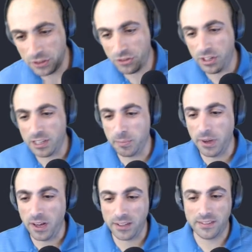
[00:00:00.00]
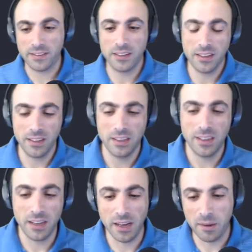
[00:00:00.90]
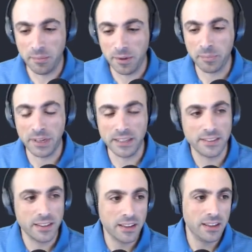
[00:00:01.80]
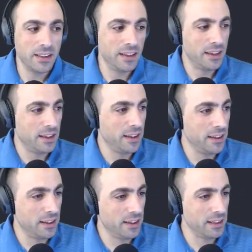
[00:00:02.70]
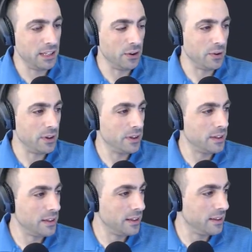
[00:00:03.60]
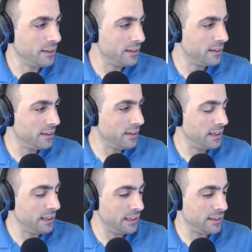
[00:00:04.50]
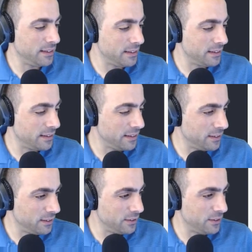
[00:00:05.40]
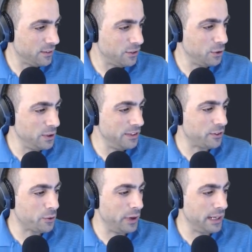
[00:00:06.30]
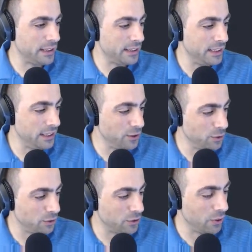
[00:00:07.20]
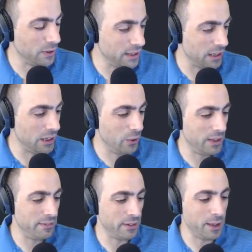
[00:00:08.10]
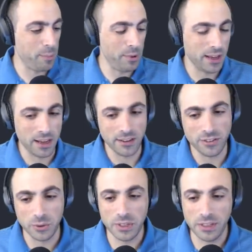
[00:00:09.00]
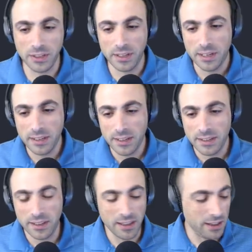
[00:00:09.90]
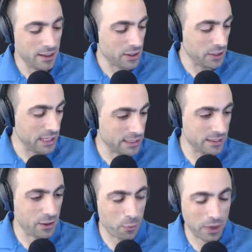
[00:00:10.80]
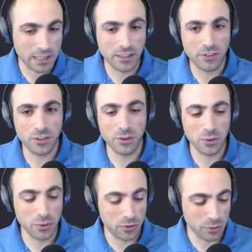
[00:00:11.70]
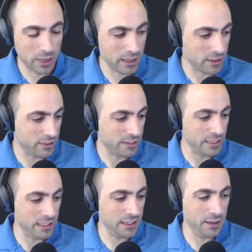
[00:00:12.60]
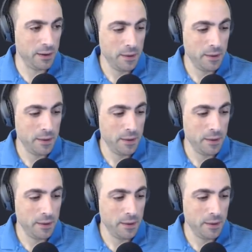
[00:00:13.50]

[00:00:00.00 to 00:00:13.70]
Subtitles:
chat bot, but you know, it to his credit, he used only the low-level API. So he connected directly to IRC,